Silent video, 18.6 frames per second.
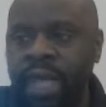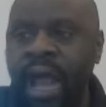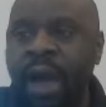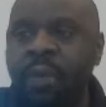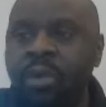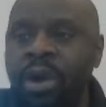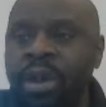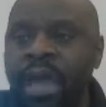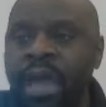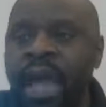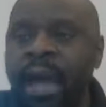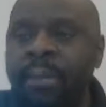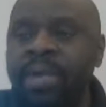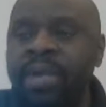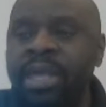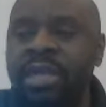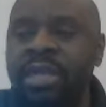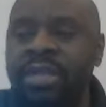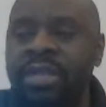And I wonder how
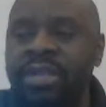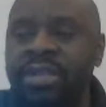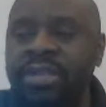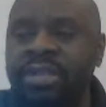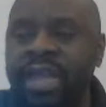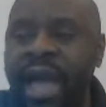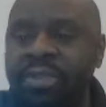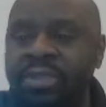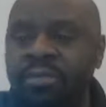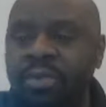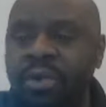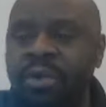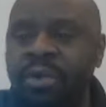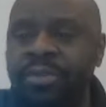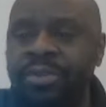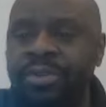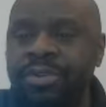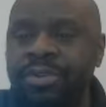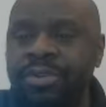many of these guys were
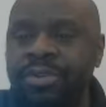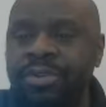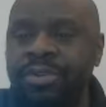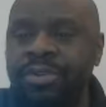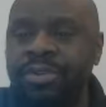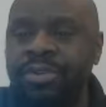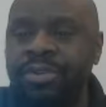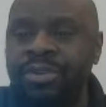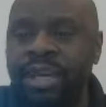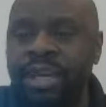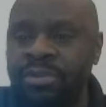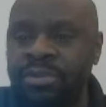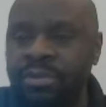homosexuals.